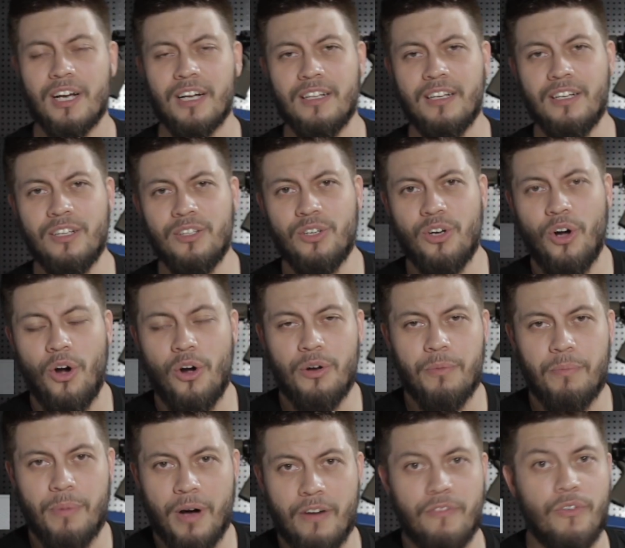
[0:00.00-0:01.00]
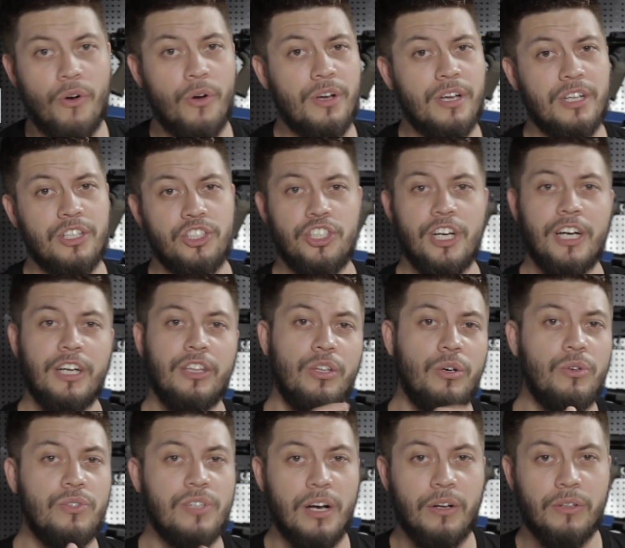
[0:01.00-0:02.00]
click on the card above, or you can check
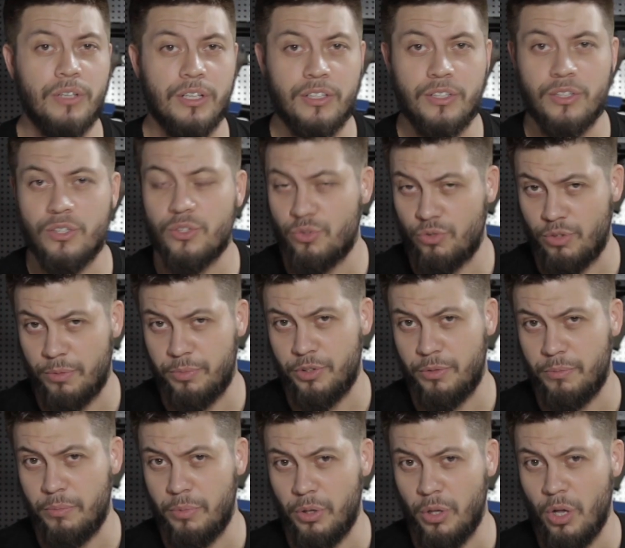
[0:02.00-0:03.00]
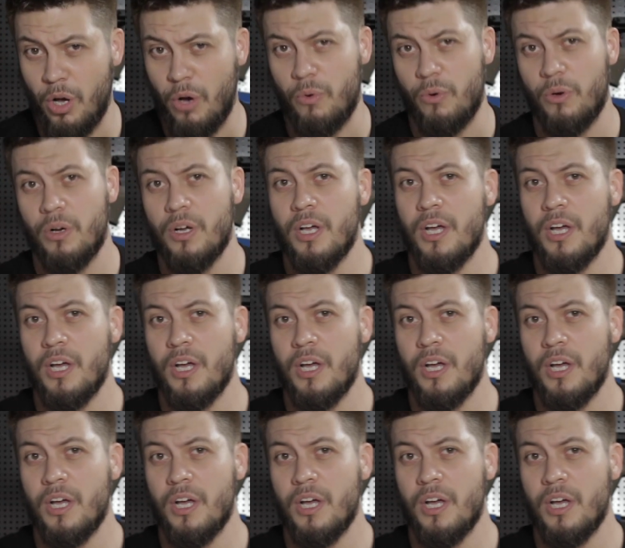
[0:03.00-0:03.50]
those out in the description below.